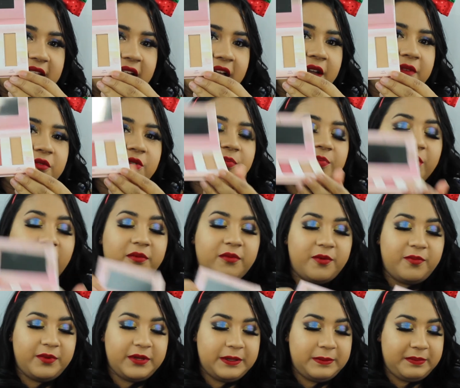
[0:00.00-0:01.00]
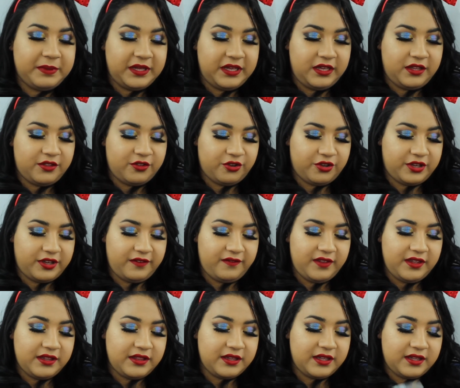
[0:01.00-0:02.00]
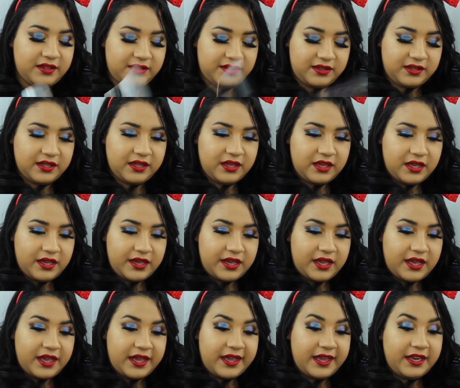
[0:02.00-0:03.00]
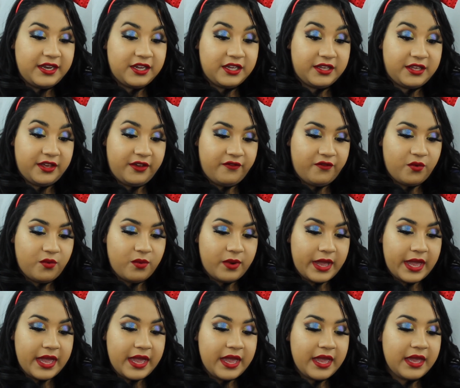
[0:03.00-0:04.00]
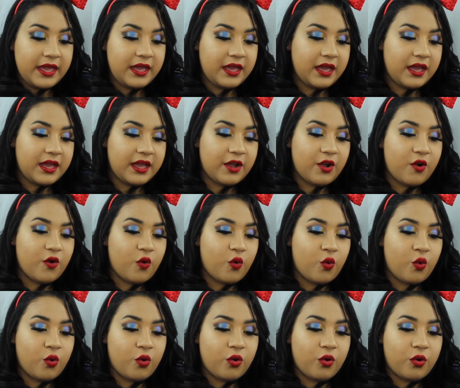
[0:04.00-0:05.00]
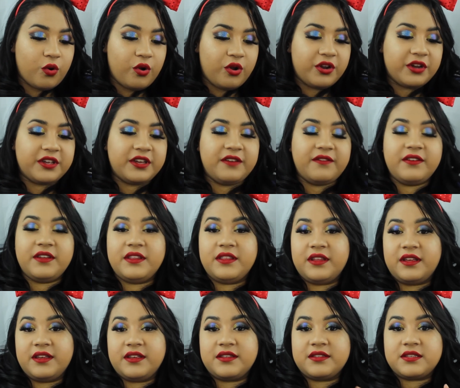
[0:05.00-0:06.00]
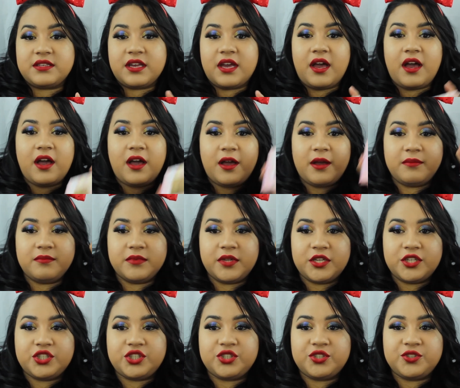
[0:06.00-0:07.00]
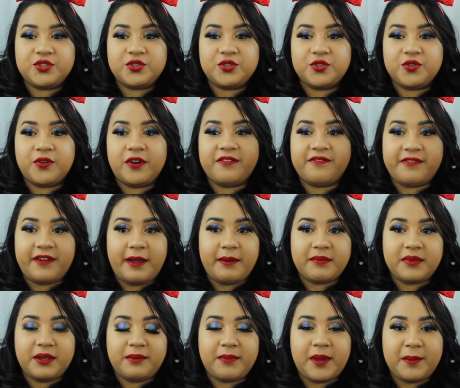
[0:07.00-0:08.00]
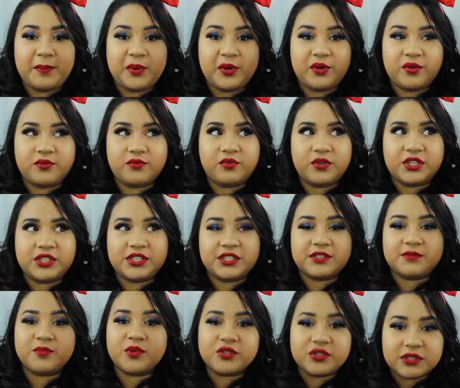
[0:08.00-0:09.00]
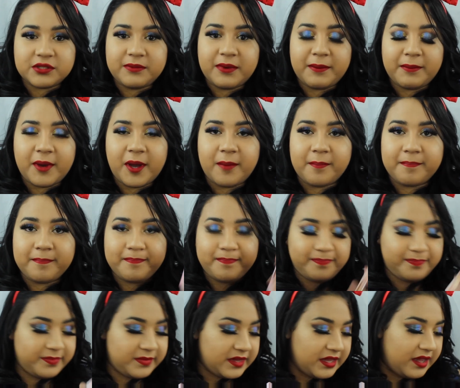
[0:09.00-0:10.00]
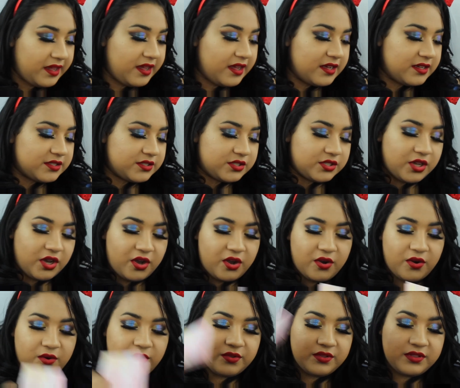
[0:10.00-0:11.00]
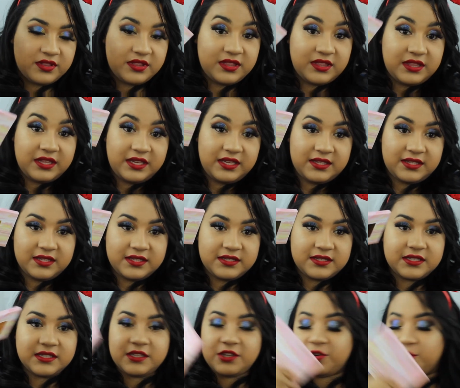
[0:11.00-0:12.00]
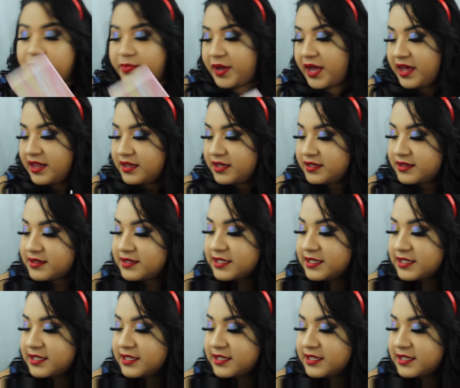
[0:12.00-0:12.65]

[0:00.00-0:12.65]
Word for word: I will probably be either giving this in a giveaway or giving this um, to a family member, which is mostly my mom. So this is the little palette.